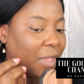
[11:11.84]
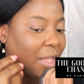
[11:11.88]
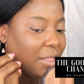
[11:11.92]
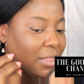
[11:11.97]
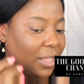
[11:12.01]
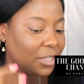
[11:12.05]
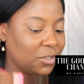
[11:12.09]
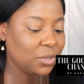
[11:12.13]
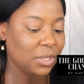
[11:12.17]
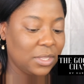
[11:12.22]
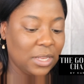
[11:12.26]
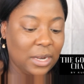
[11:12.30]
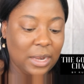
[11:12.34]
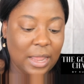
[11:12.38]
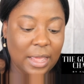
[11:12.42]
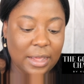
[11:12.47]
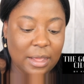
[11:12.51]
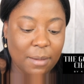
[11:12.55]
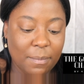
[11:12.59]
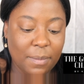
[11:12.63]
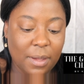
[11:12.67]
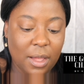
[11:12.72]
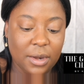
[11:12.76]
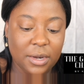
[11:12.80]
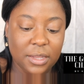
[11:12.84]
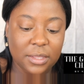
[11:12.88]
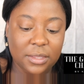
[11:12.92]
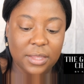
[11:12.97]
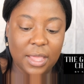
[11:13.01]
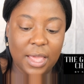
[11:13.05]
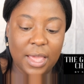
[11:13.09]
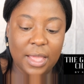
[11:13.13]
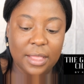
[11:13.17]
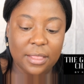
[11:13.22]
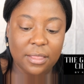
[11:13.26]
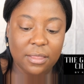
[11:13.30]
and that's what I like about
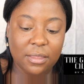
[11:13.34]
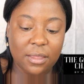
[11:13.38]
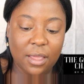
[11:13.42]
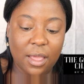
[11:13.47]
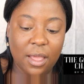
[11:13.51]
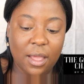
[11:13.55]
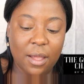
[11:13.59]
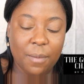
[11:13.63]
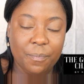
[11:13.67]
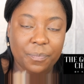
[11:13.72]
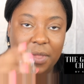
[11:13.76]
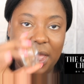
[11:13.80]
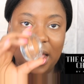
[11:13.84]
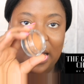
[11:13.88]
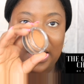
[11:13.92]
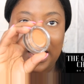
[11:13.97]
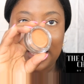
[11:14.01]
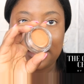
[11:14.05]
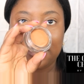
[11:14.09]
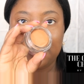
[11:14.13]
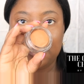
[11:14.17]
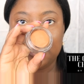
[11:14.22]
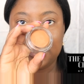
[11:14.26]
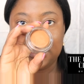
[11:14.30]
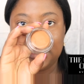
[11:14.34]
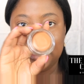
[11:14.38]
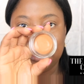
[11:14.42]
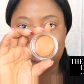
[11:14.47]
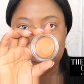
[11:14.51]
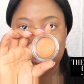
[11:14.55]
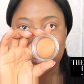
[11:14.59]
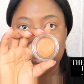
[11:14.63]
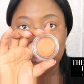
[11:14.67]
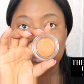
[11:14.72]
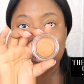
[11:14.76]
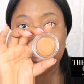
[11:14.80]
it. And I like to use
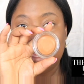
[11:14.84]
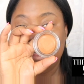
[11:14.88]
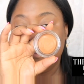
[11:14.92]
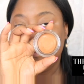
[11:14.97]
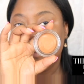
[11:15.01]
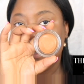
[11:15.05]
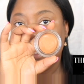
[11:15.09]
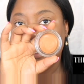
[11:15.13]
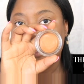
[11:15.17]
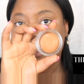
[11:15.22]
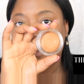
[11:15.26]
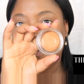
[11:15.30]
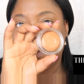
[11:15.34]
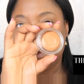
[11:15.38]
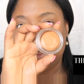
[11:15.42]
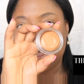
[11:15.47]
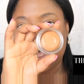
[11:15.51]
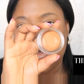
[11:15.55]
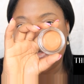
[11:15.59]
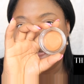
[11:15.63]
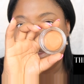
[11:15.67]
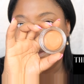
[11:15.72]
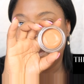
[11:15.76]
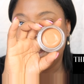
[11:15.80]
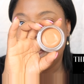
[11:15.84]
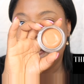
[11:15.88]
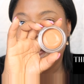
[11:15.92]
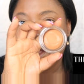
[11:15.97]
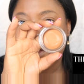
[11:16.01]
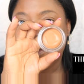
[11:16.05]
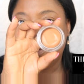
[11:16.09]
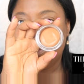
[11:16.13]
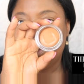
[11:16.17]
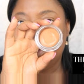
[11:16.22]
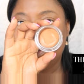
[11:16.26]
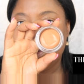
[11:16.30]
this in the evenings for that
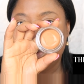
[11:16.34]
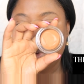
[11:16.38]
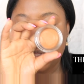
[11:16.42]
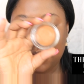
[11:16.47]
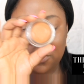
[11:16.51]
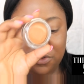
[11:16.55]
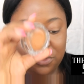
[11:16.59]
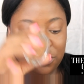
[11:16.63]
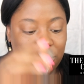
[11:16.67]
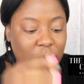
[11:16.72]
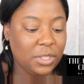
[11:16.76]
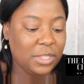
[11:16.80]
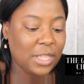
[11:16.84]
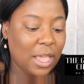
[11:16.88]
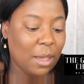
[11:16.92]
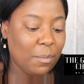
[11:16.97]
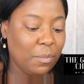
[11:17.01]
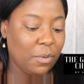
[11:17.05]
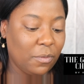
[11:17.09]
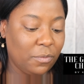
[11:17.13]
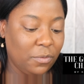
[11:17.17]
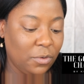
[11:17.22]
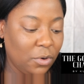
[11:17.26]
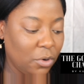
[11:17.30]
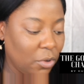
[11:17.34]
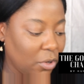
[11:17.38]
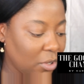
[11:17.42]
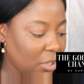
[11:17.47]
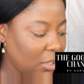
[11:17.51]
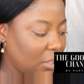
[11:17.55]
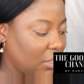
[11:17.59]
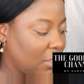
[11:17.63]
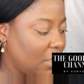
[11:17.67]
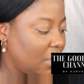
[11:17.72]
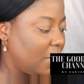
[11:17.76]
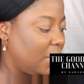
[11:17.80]
dewy type of
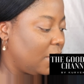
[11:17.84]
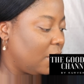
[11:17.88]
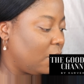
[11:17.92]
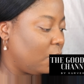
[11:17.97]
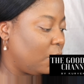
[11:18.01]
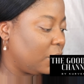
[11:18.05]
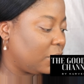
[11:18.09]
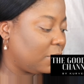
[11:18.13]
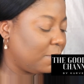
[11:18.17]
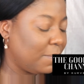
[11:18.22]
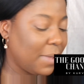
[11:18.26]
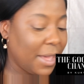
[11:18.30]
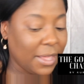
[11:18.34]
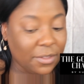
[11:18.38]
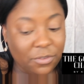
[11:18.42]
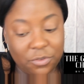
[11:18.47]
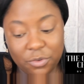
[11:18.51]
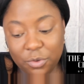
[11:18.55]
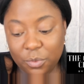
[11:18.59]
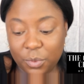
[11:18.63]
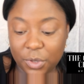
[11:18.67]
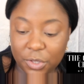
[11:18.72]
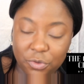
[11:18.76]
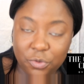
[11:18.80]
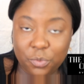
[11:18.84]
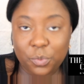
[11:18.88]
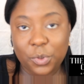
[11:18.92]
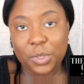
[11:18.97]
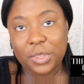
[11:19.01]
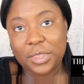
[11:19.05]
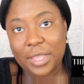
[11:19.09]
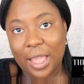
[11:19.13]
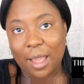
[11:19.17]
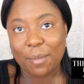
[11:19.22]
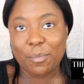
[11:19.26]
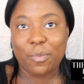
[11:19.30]
look with my
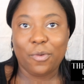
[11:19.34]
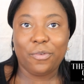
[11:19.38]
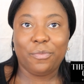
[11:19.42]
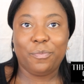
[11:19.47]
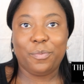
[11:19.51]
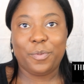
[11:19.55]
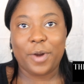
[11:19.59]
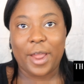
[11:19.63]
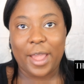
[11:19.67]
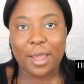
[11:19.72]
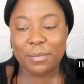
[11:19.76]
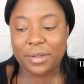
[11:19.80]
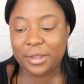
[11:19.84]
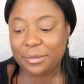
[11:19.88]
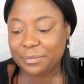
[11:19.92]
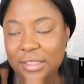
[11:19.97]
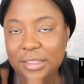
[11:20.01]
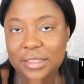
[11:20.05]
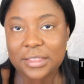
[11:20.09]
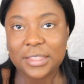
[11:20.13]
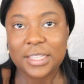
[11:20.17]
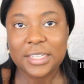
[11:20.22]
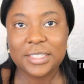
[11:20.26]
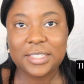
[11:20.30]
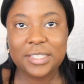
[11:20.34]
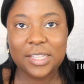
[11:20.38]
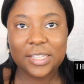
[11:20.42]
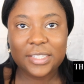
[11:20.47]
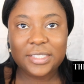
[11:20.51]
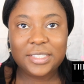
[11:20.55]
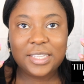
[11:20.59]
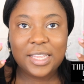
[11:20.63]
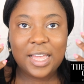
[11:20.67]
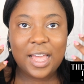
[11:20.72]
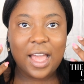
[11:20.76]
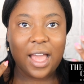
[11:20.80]
dewy type of primer. This
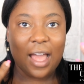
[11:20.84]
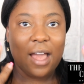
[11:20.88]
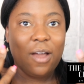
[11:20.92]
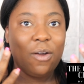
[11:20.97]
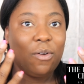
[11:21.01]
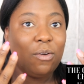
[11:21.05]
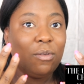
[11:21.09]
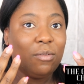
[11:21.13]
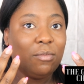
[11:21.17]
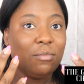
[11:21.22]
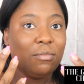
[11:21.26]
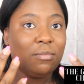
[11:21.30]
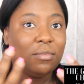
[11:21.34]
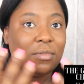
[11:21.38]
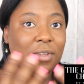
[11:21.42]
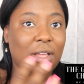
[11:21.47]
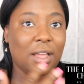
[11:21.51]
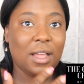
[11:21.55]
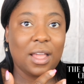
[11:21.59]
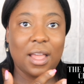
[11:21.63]
is how